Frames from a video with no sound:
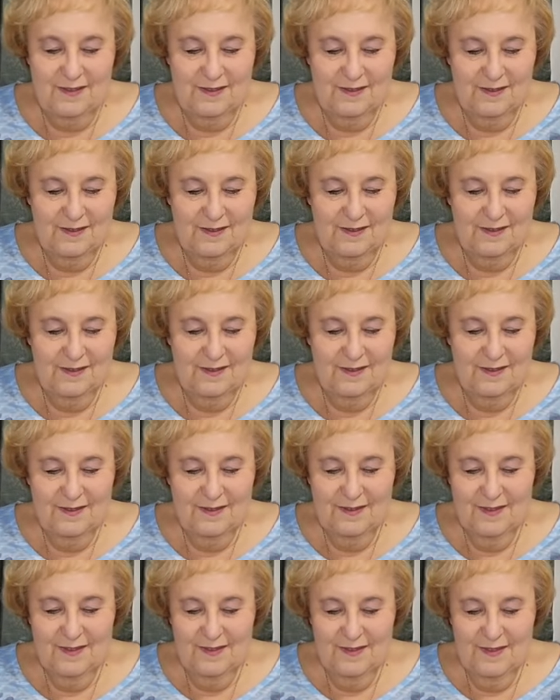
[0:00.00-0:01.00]

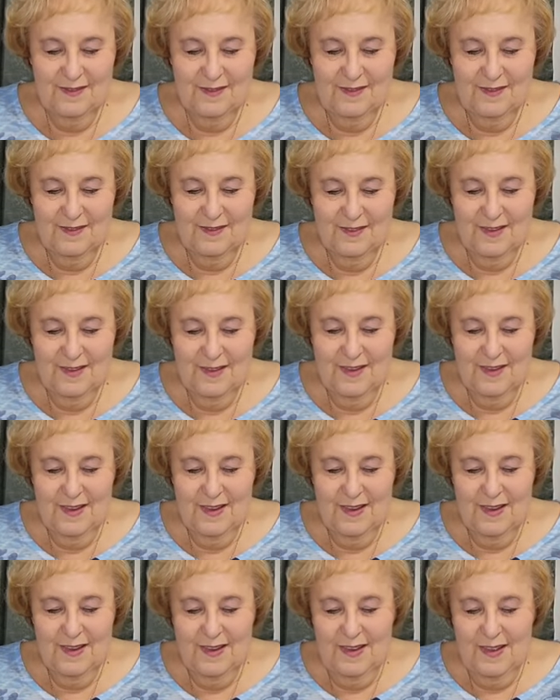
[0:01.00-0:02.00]

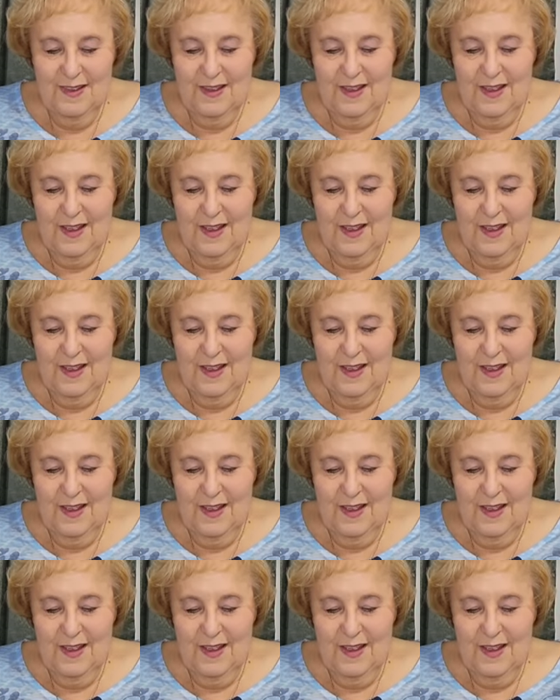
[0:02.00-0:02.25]
[no speech]